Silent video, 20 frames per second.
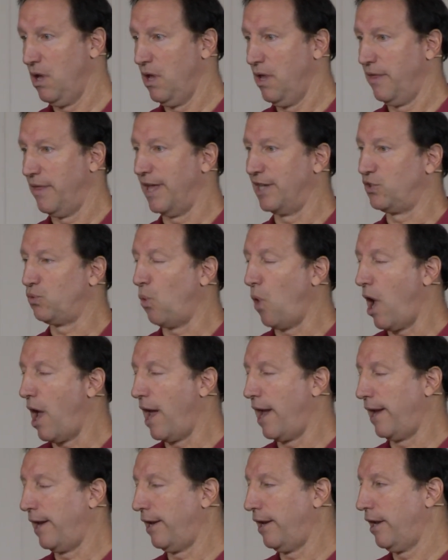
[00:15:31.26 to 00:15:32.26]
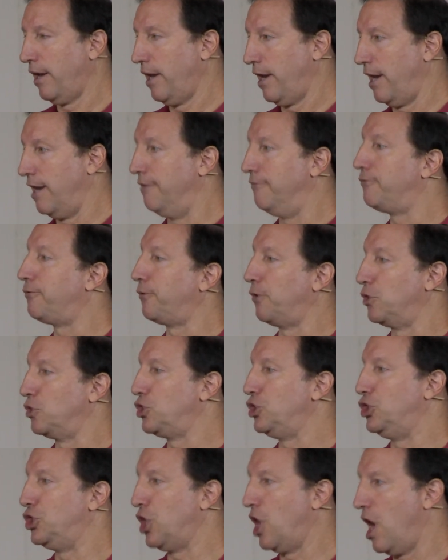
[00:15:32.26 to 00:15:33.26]
That's why in 1
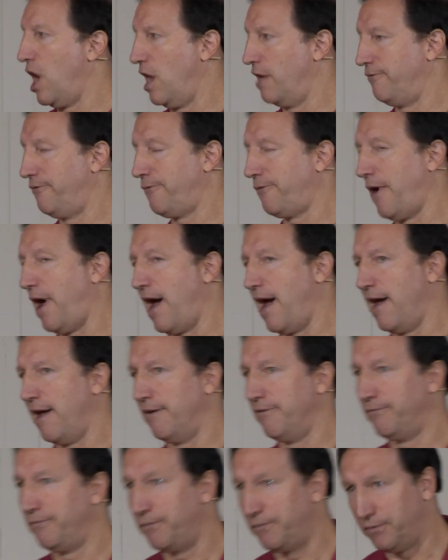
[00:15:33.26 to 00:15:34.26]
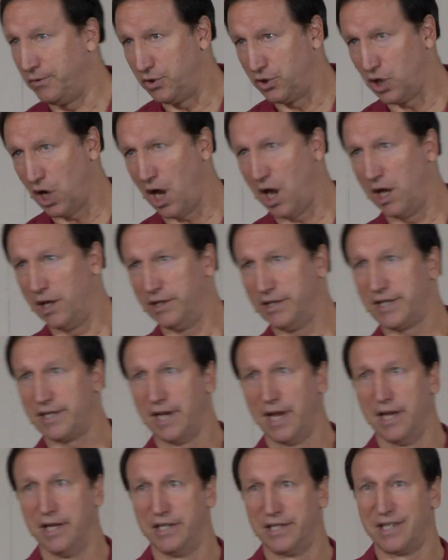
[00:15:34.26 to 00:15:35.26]
John 5, John
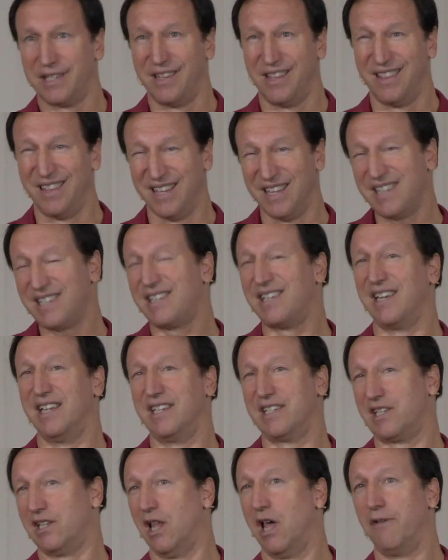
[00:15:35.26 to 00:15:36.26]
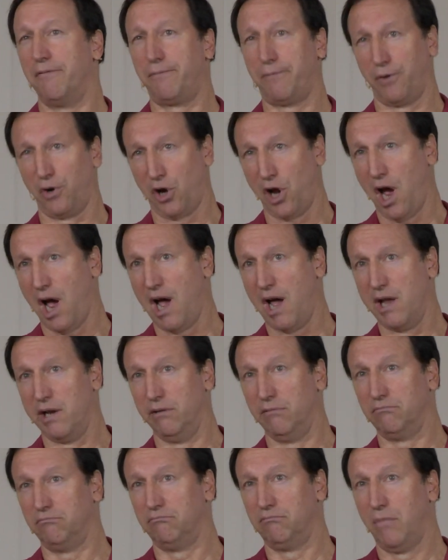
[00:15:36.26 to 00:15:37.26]
says, This is love for God,
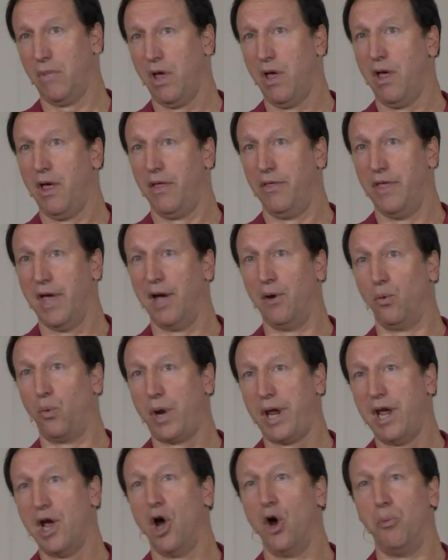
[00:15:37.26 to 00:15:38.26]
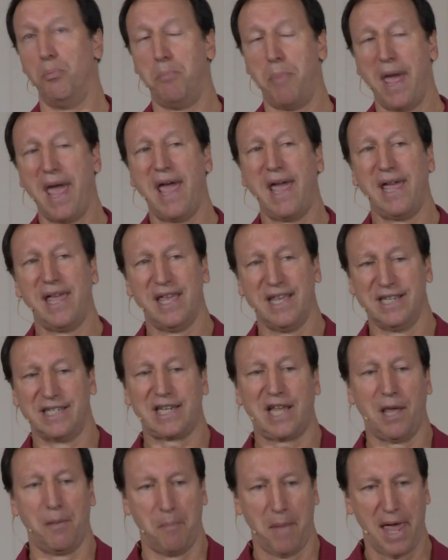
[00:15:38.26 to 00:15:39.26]
that we obey his
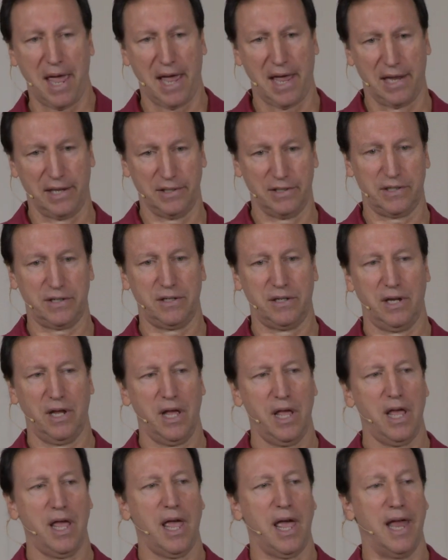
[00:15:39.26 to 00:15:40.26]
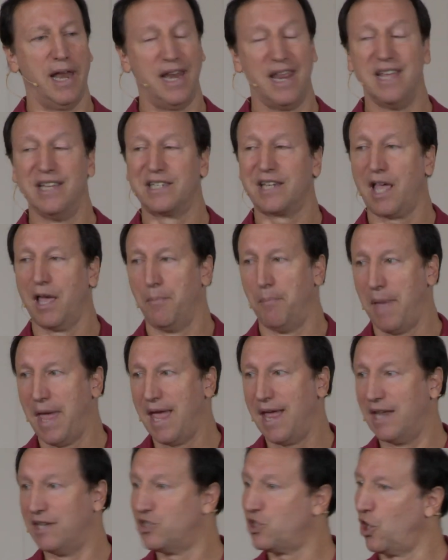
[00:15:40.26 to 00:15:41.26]
commands. And his
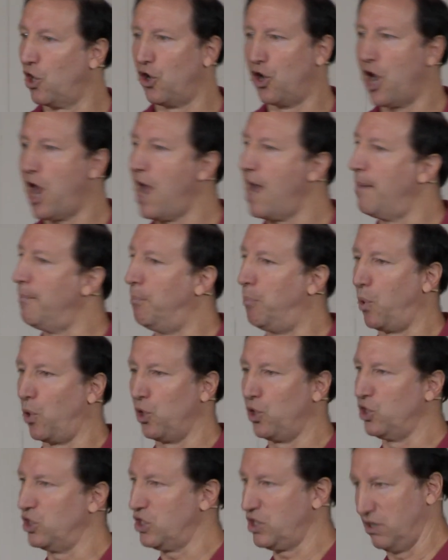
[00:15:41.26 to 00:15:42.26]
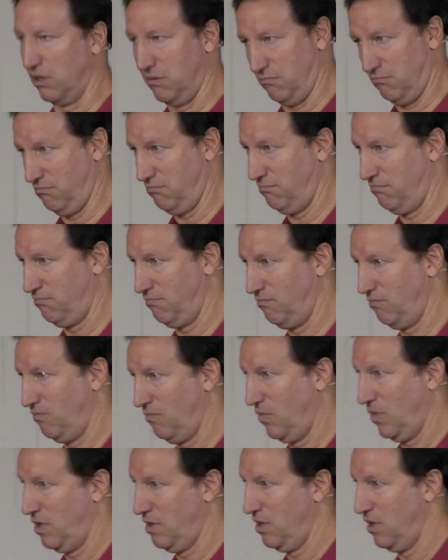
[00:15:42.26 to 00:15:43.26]
commands are not burdensome,
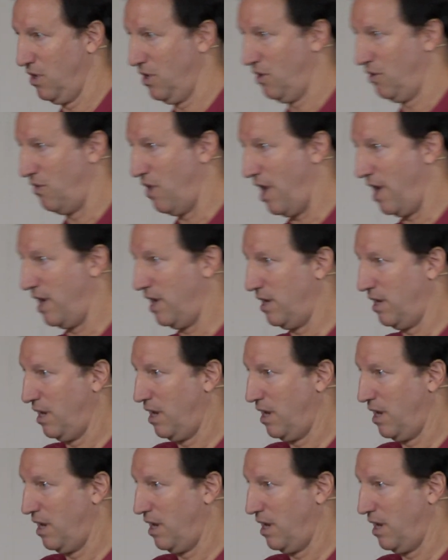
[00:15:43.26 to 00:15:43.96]
right?